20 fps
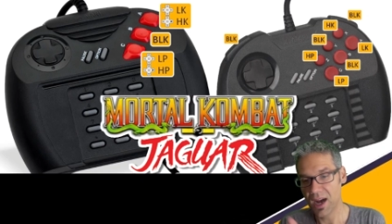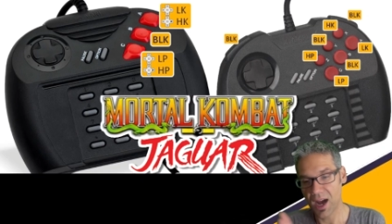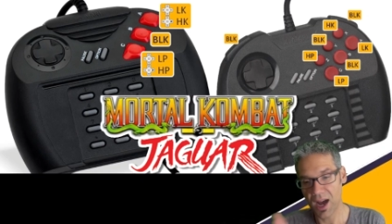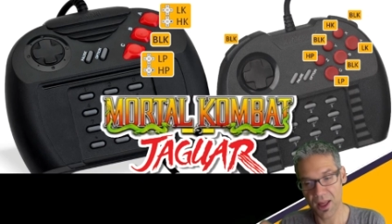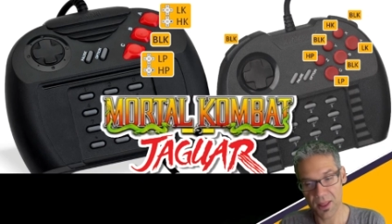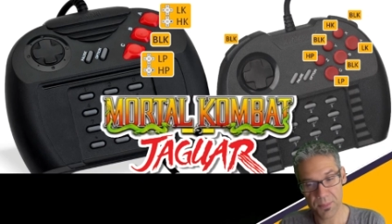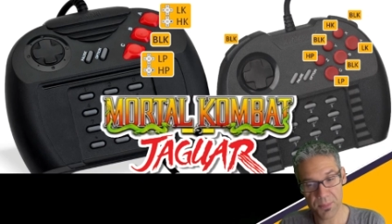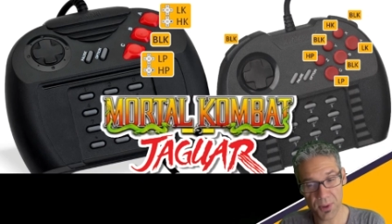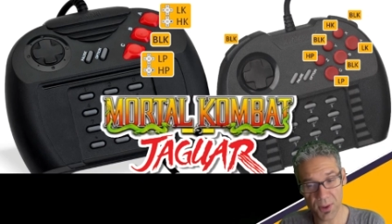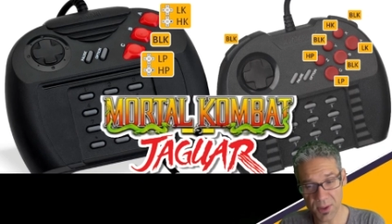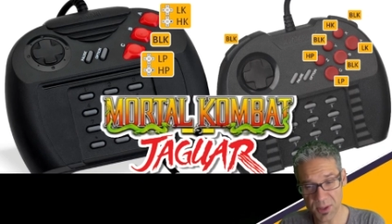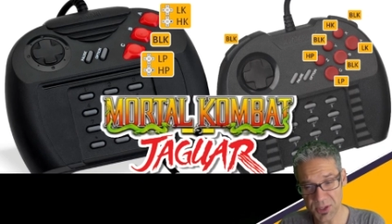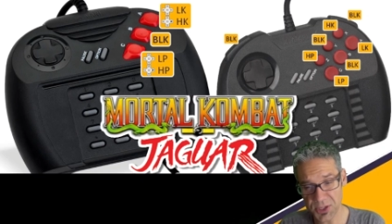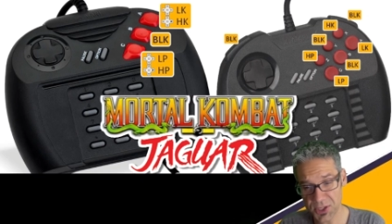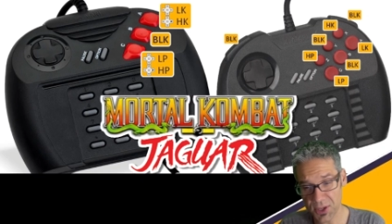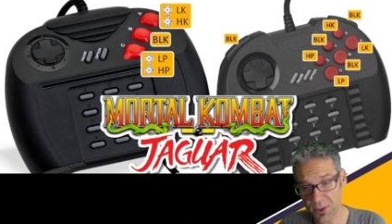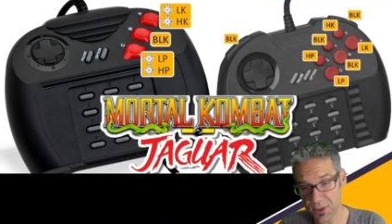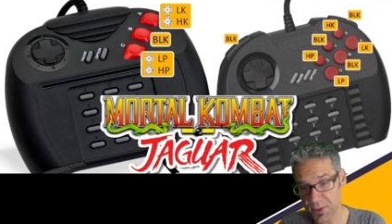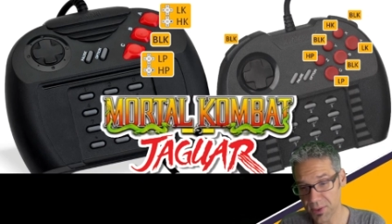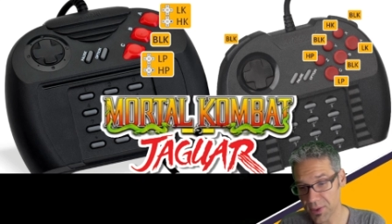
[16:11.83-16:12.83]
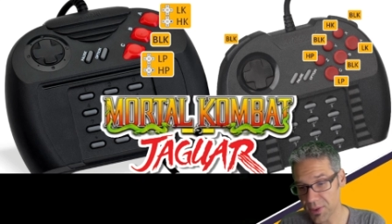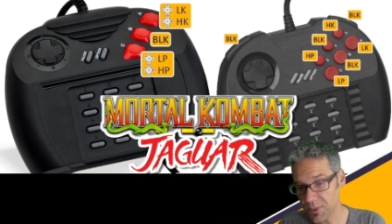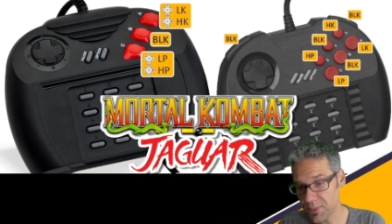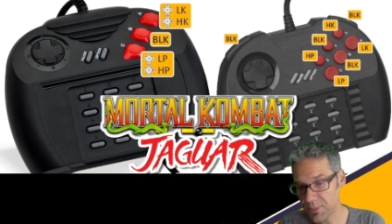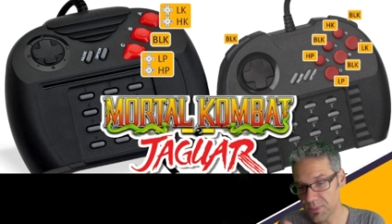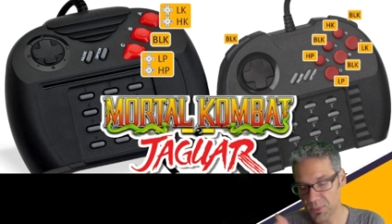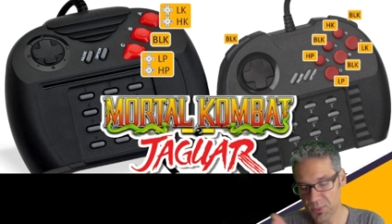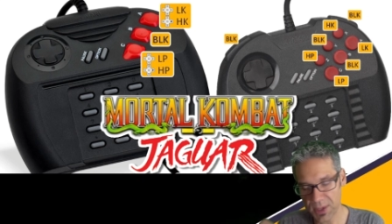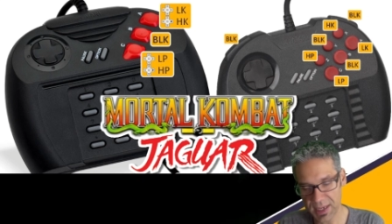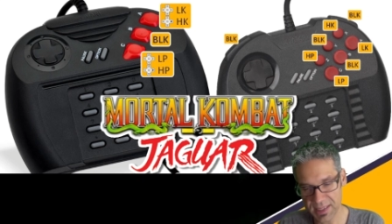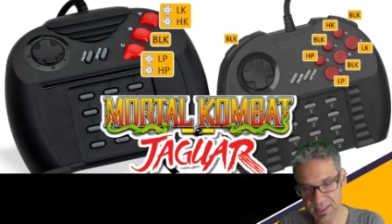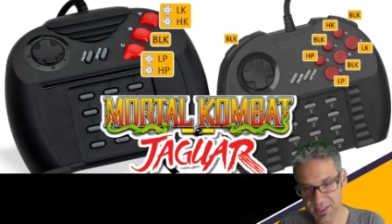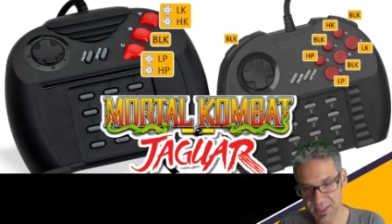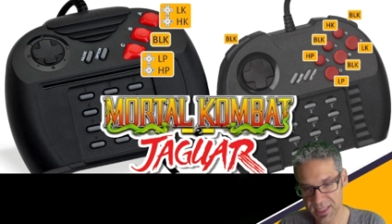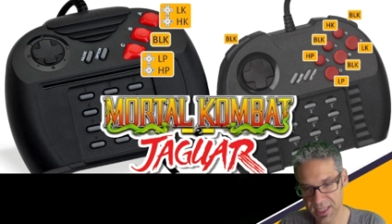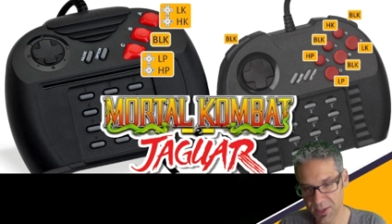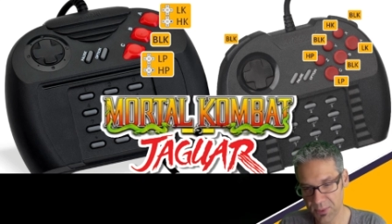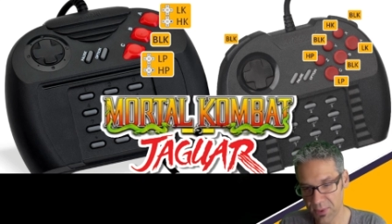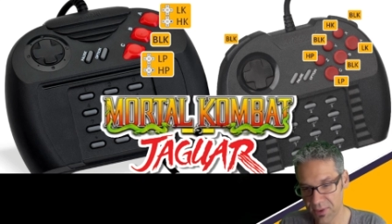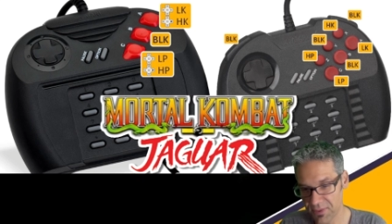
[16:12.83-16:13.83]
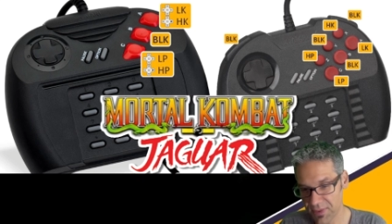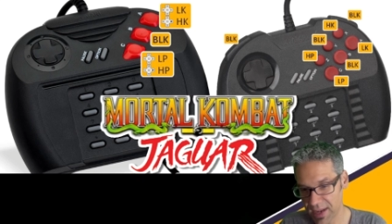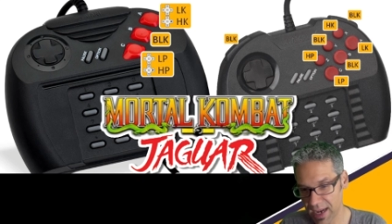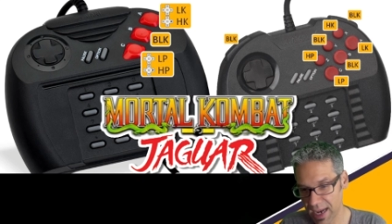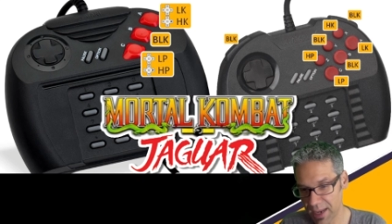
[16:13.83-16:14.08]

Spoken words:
The Pro Controller, we can see we've